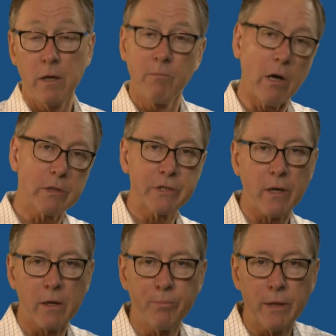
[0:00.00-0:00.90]
My oldest
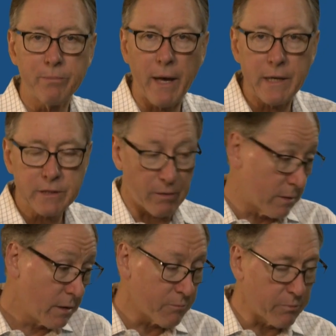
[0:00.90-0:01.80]
daughter played basketball. A
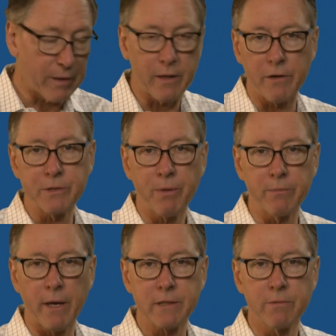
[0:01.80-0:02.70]
number of my daughters played
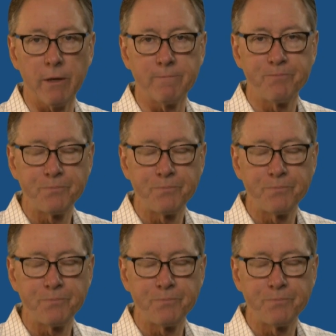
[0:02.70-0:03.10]
basketball.